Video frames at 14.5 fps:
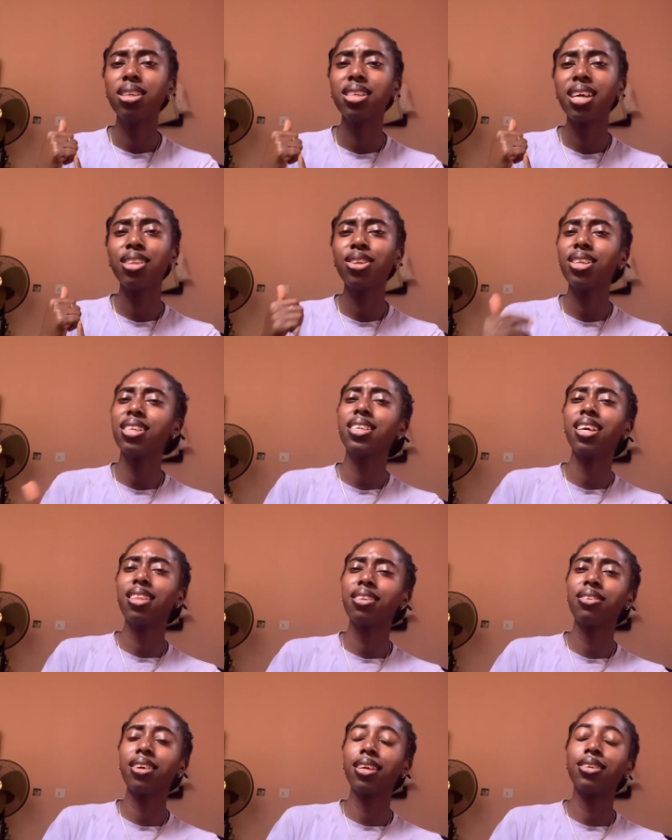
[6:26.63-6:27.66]
I thought they said 3
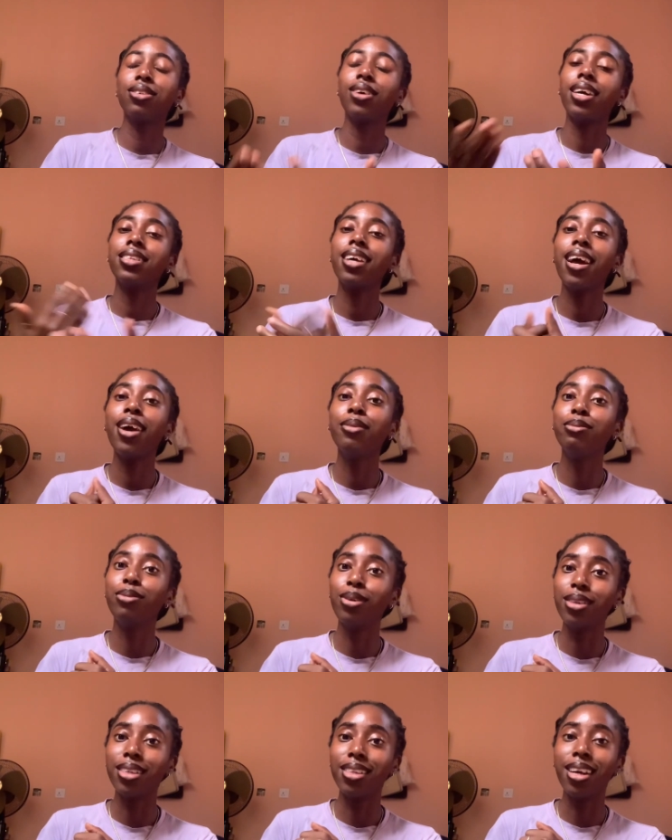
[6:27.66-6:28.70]
years. So I started
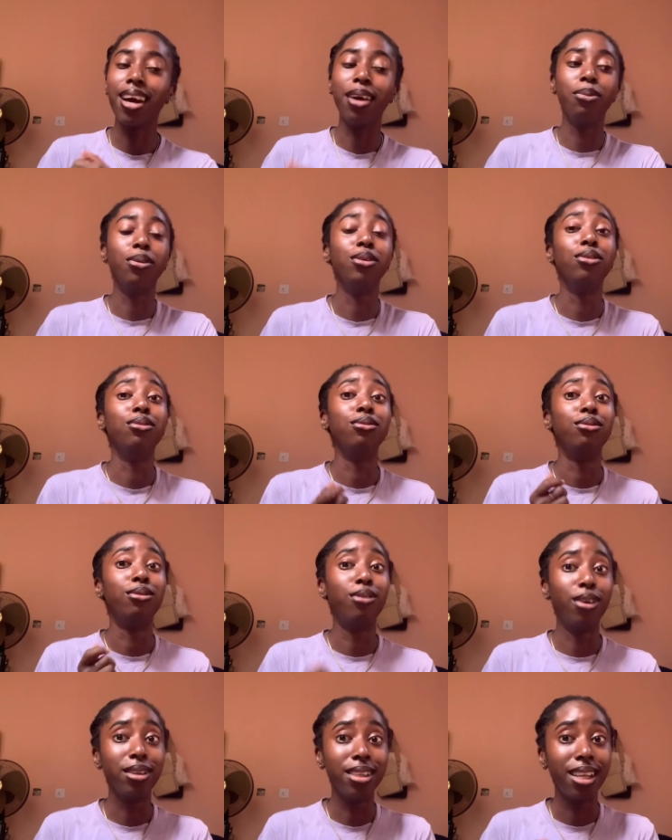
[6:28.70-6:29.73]
running. I was
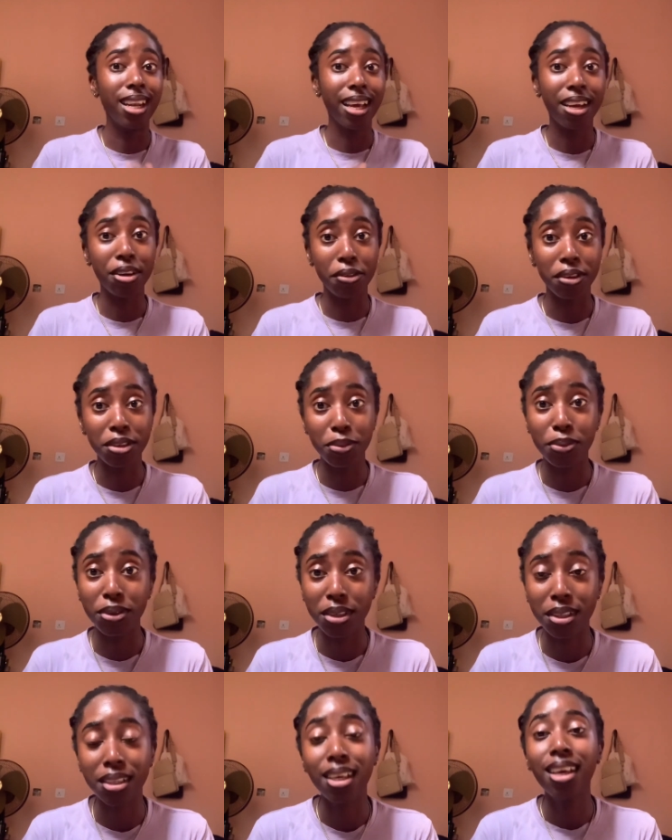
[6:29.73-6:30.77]
running like a crazy
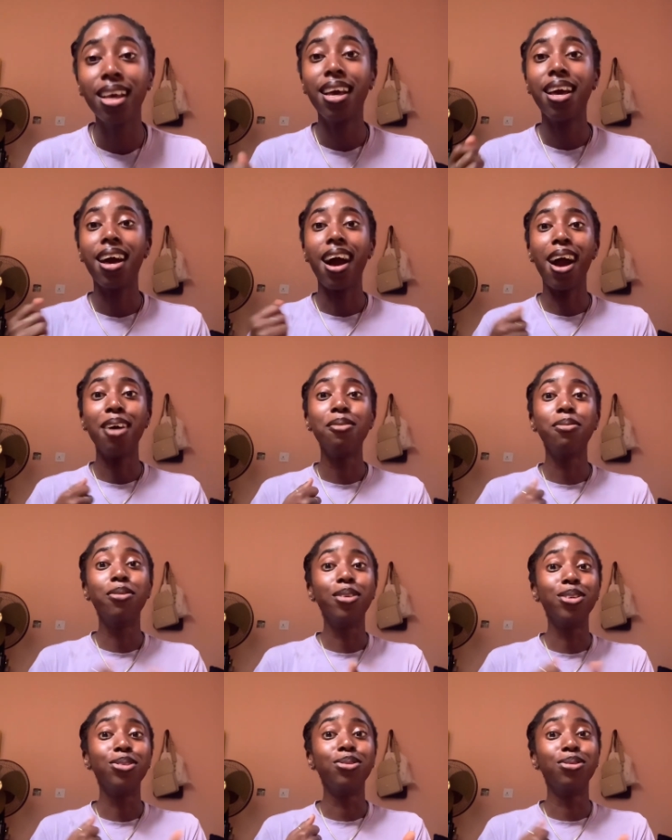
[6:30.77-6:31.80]
person.
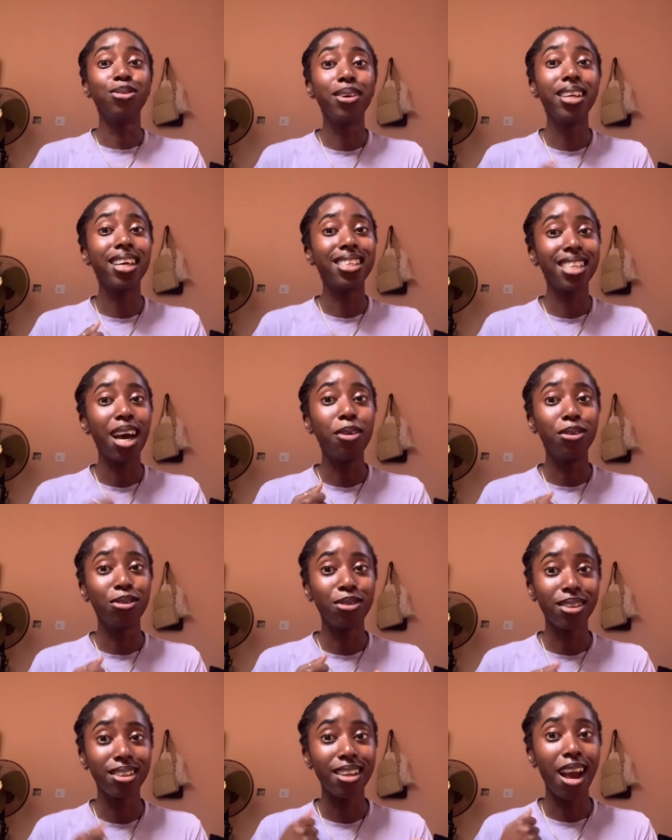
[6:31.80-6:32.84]
When I say I
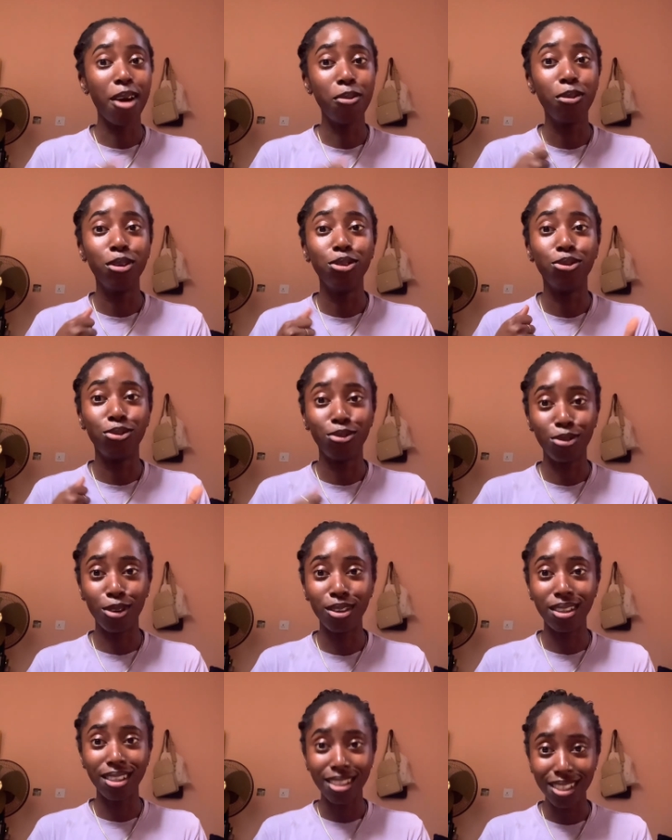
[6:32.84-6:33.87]
was
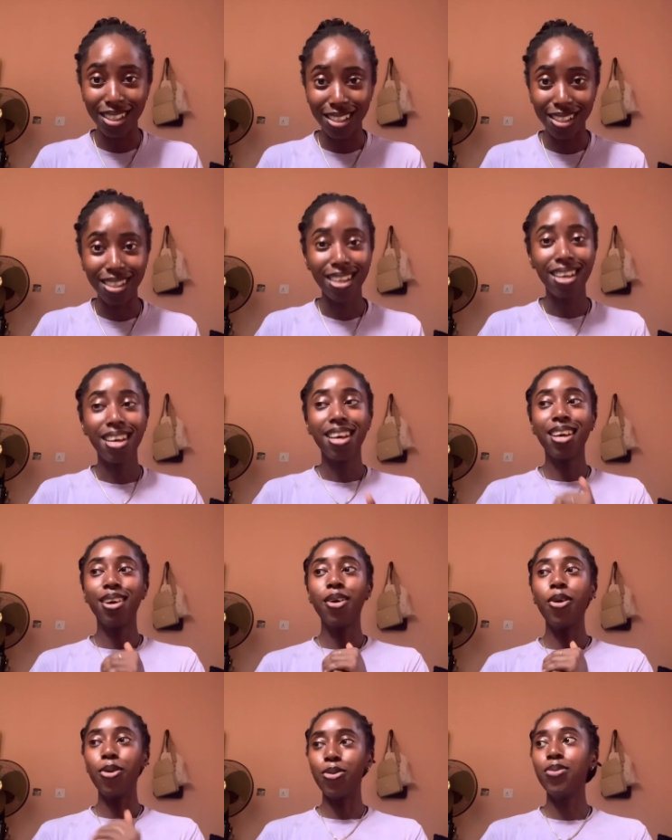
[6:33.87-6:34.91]
running
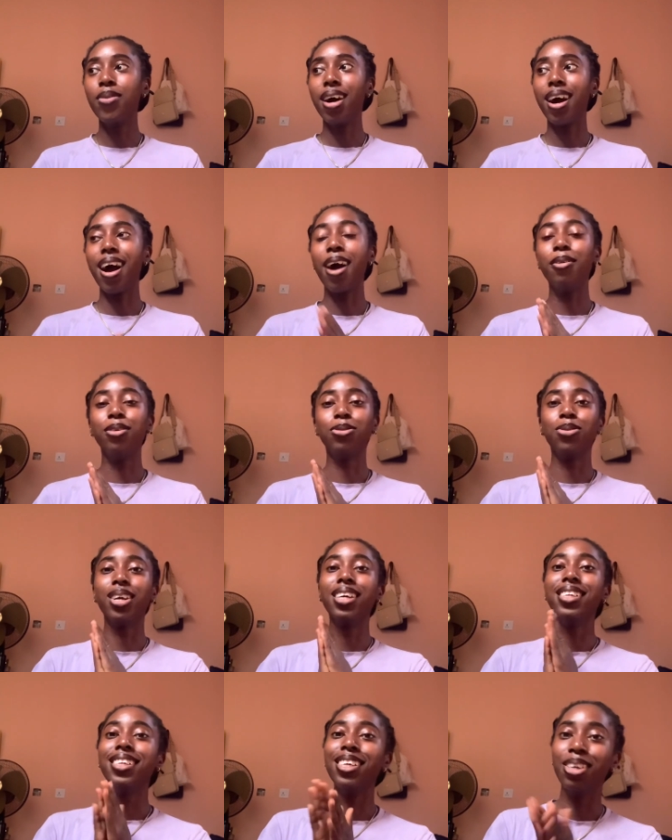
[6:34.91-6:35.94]
home. I was
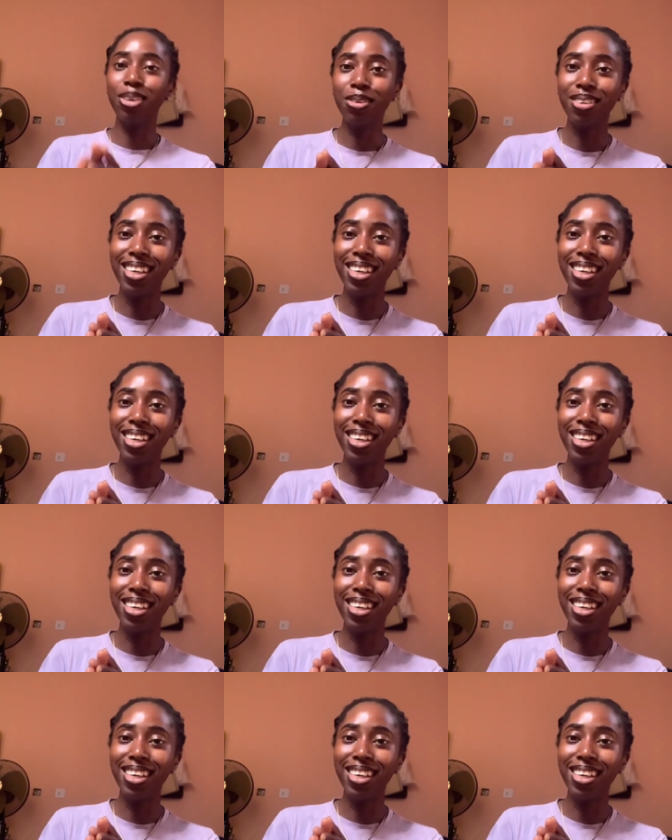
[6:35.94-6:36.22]
very ill.